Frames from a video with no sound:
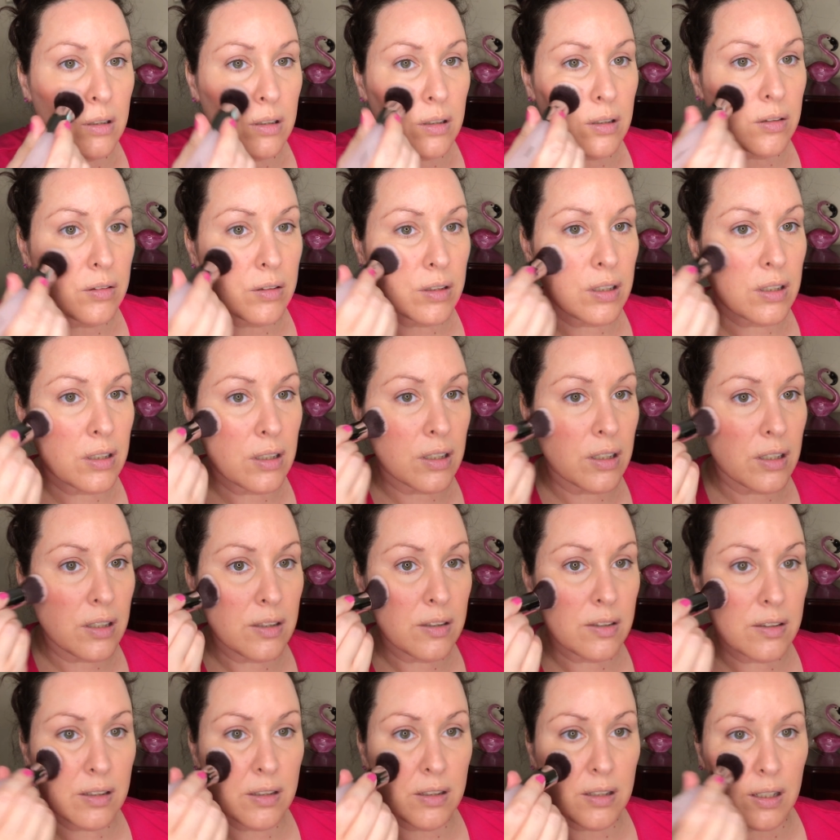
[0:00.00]
going
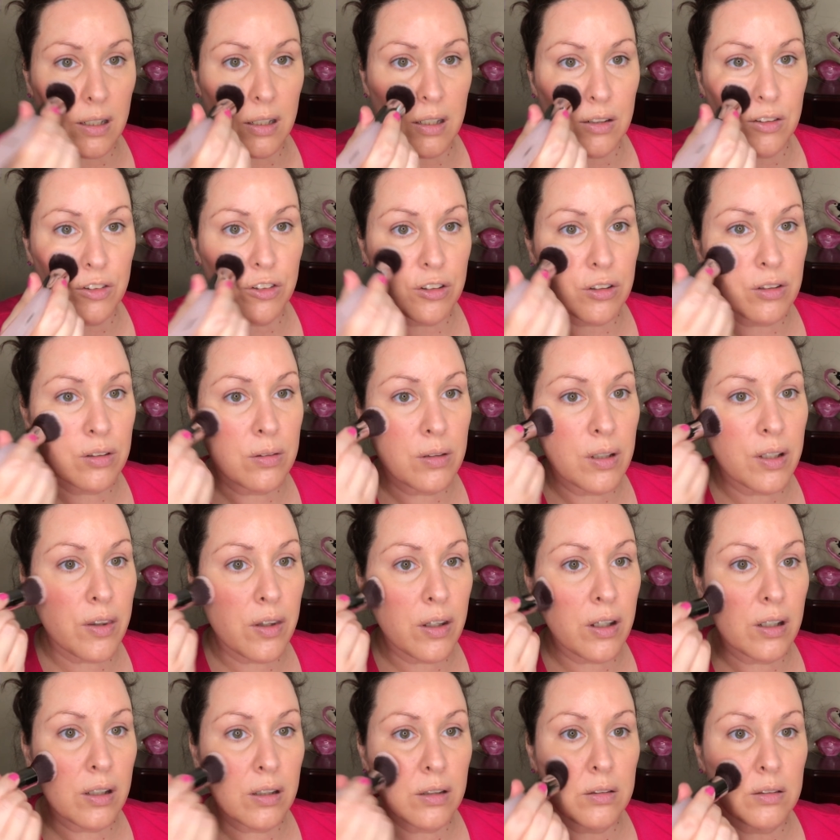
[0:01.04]
nice and natural with
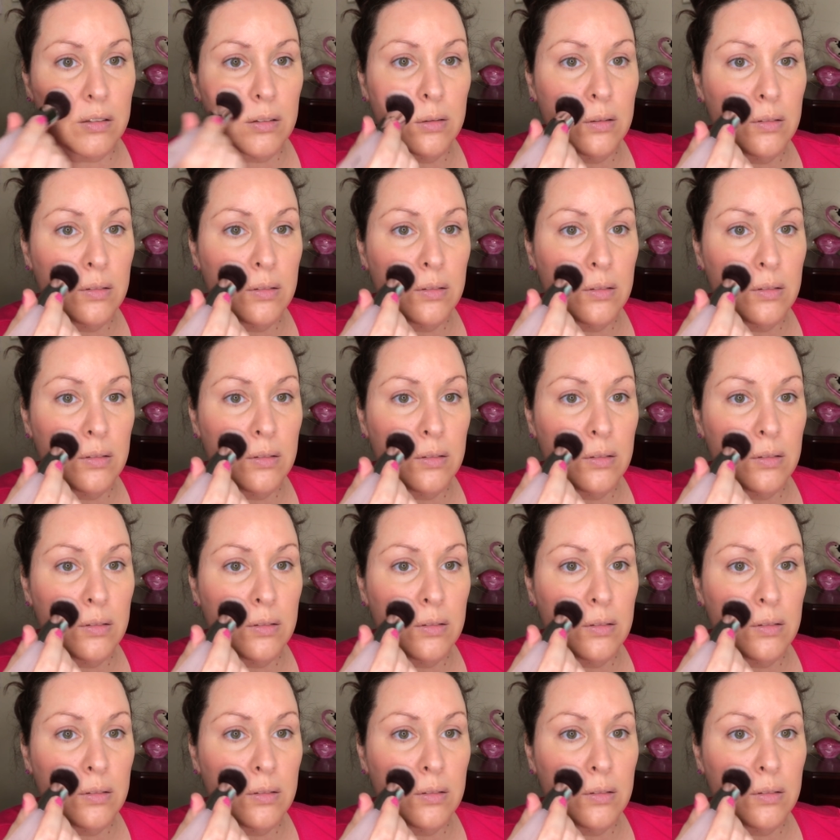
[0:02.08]
it.